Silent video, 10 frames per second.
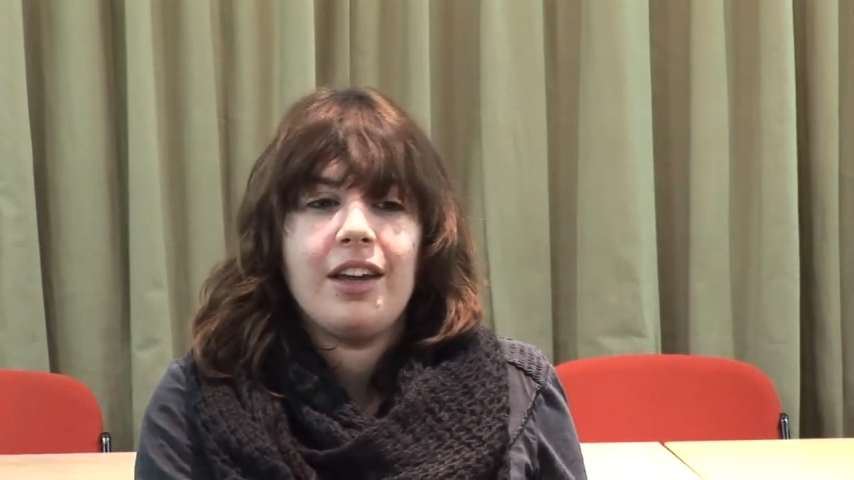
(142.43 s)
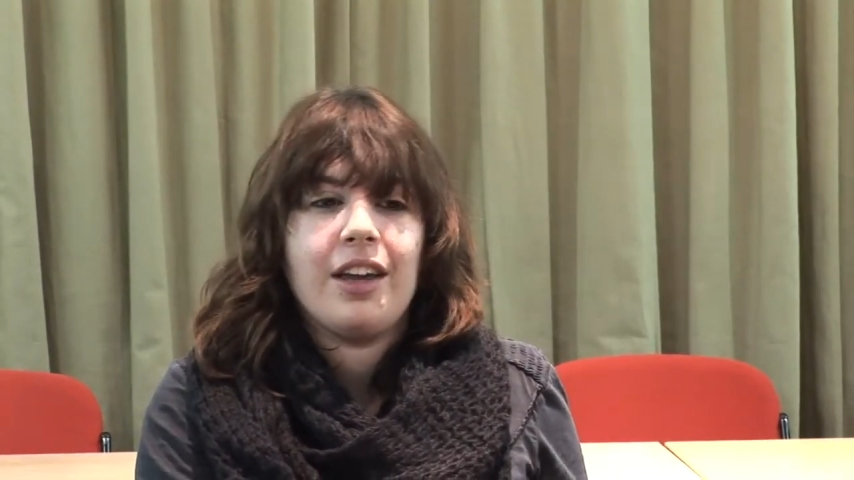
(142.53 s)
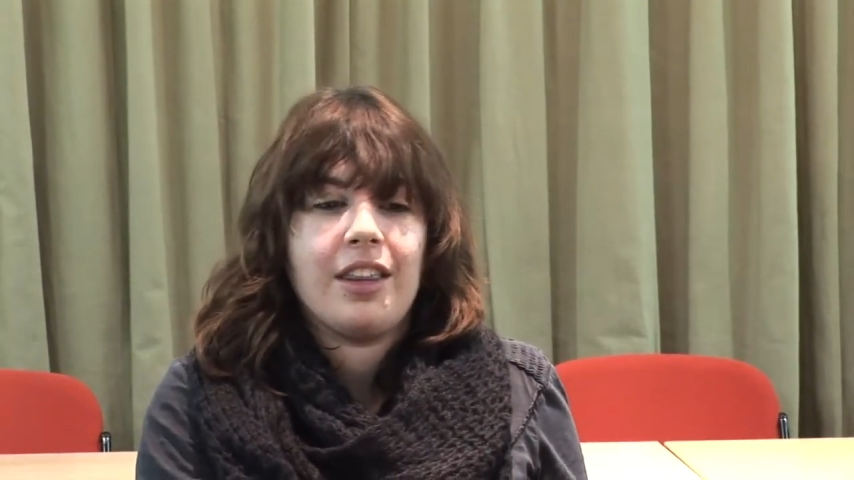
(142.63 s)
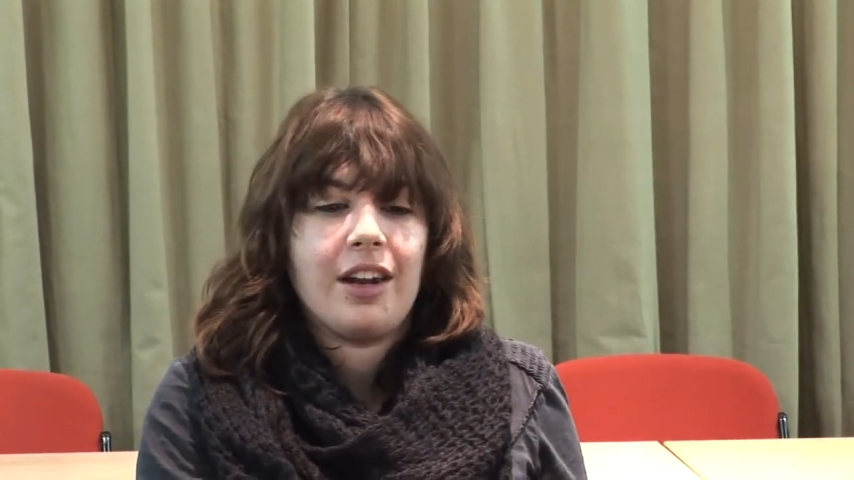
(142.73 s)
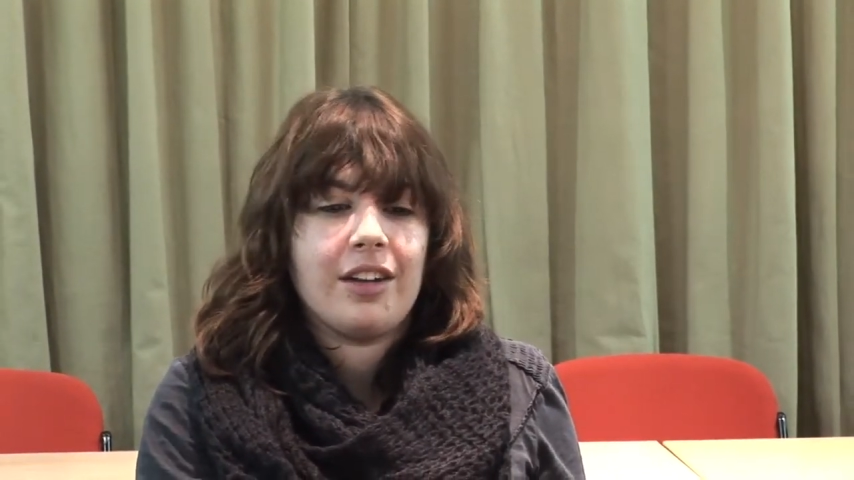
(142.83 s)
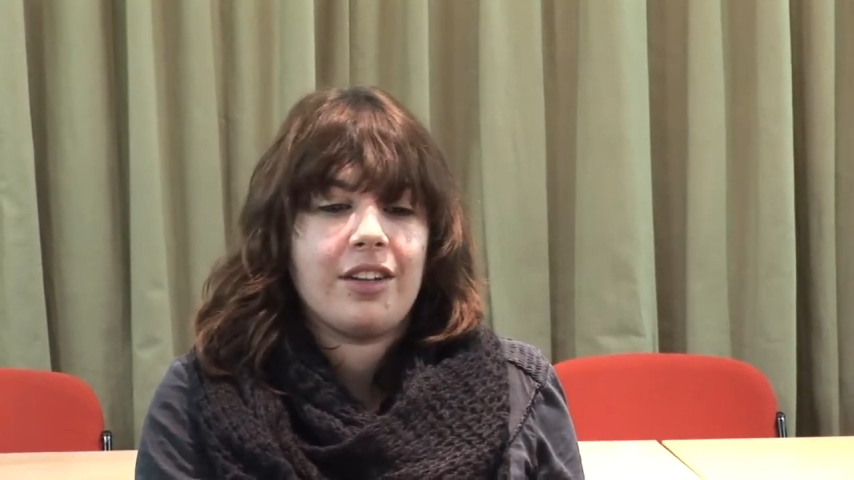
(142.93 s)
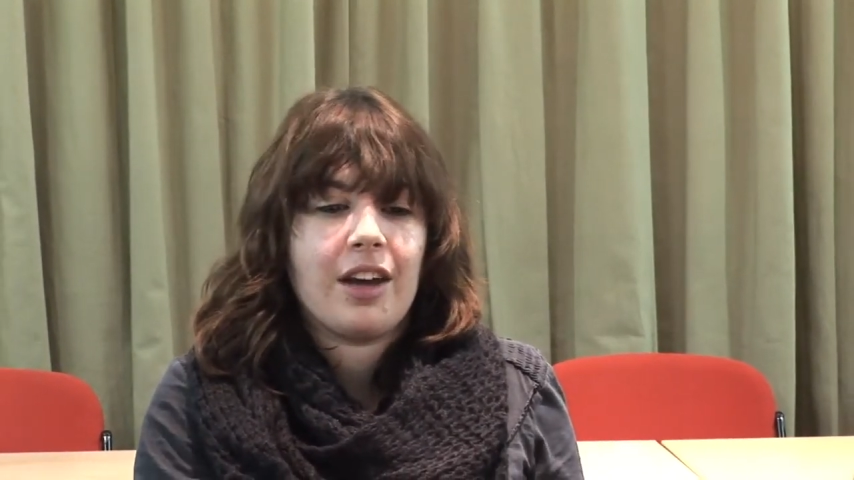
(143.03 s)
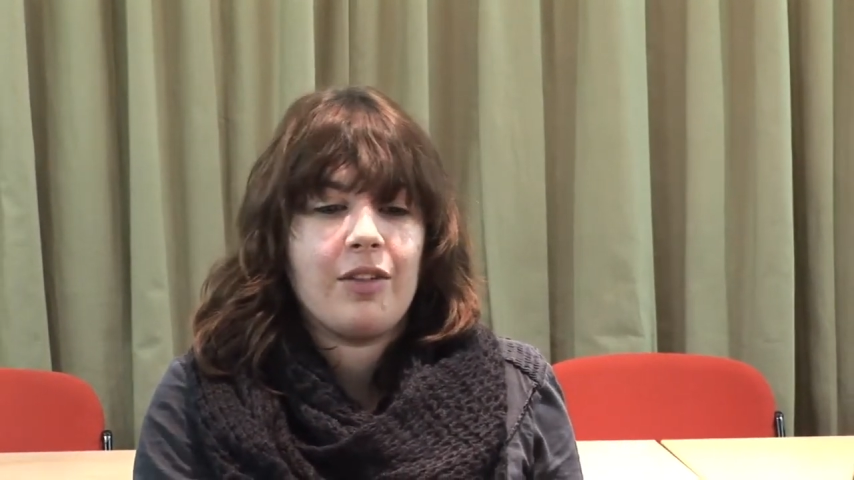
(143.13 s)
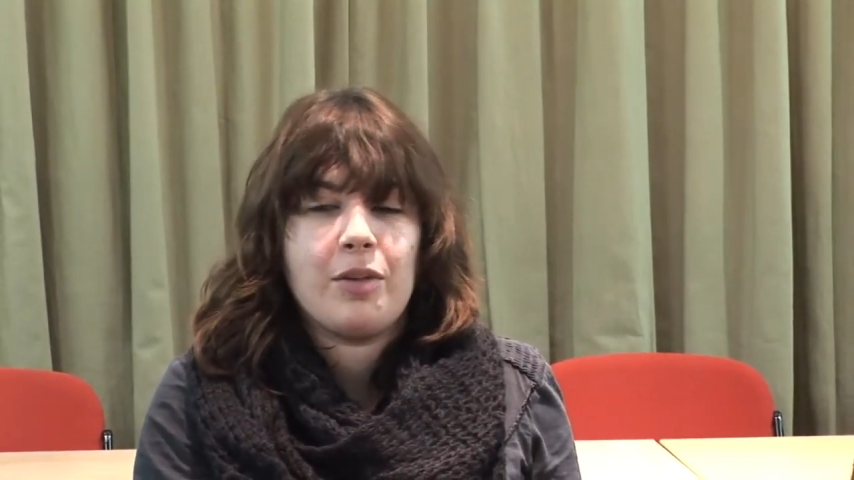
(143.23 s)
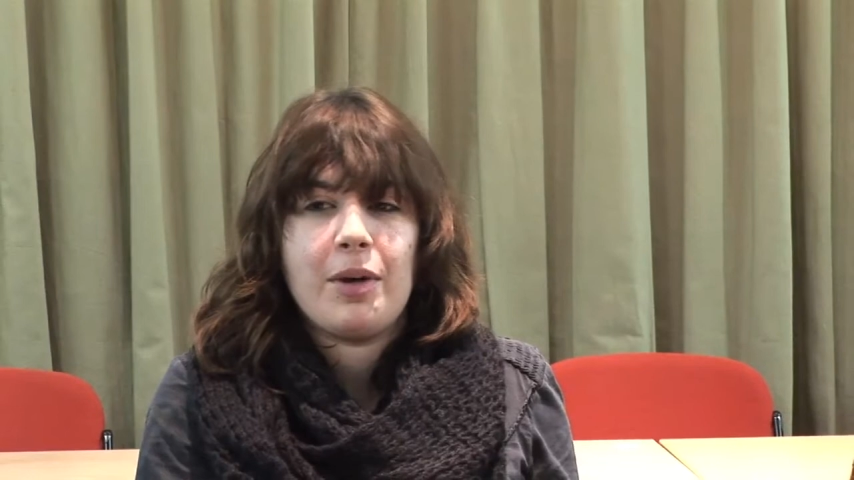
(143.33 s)
and then I
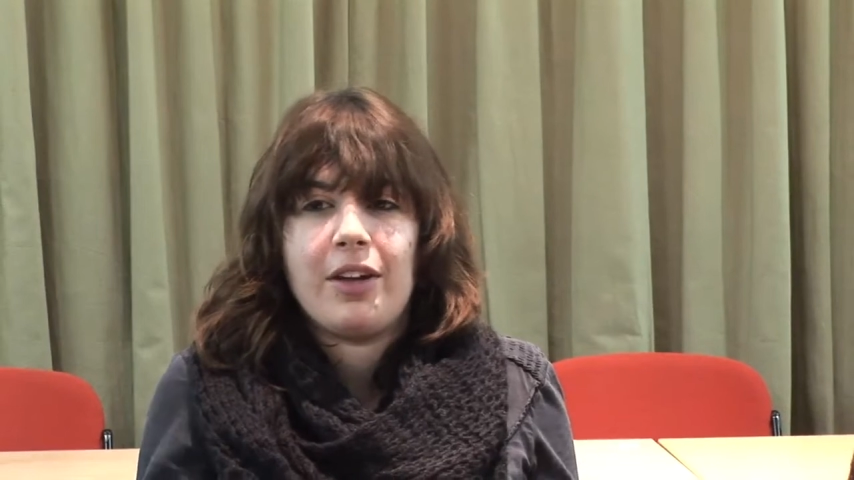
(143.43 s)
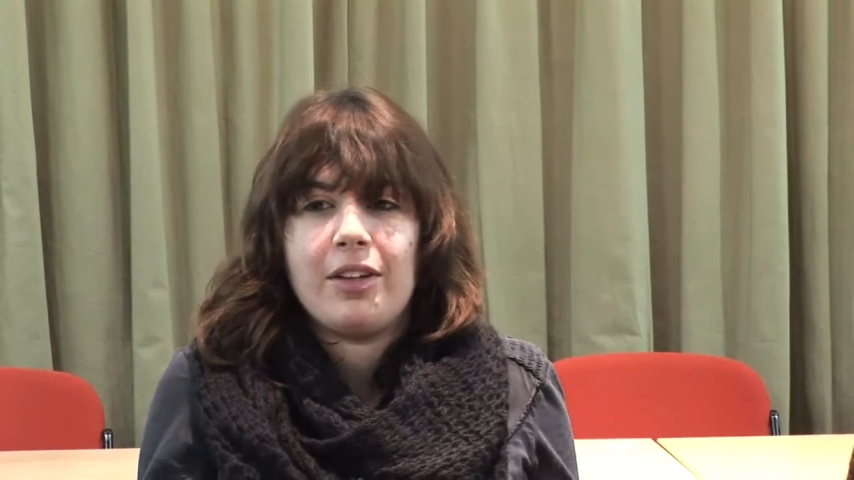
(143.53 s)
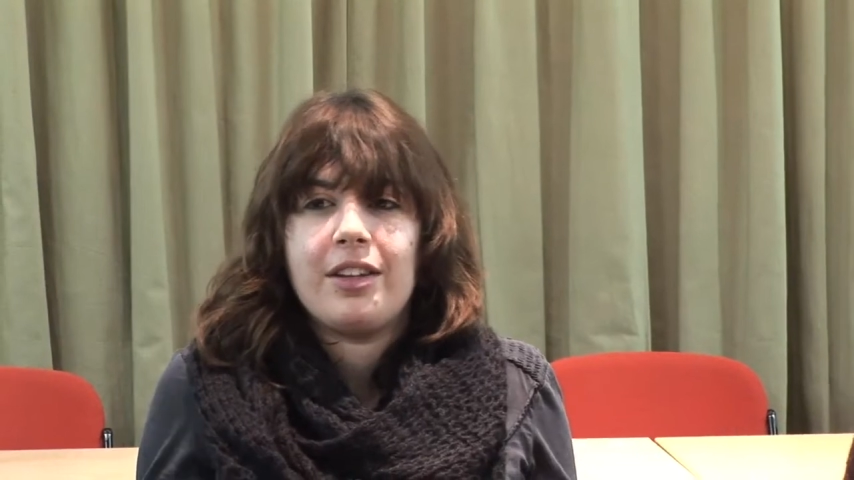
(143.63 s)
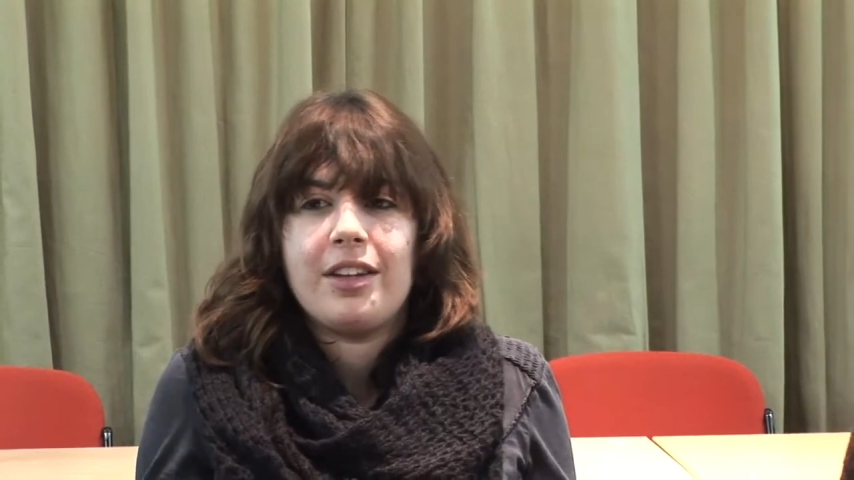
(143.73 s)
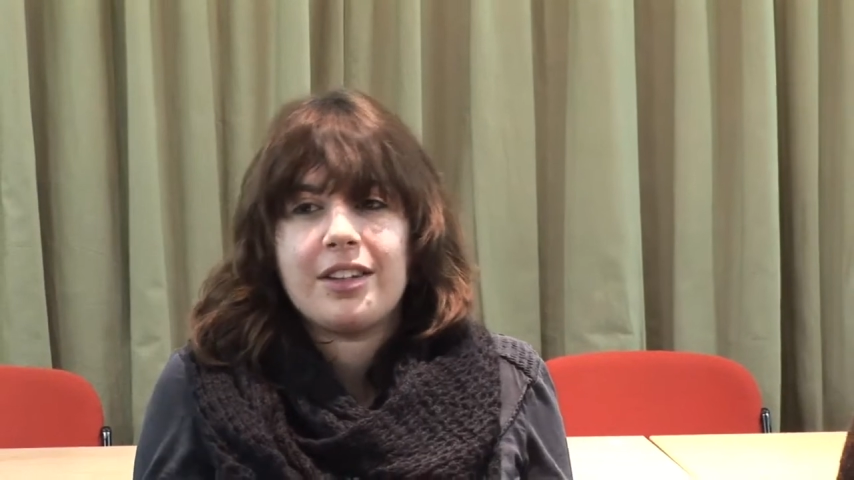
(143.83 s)
discovered about this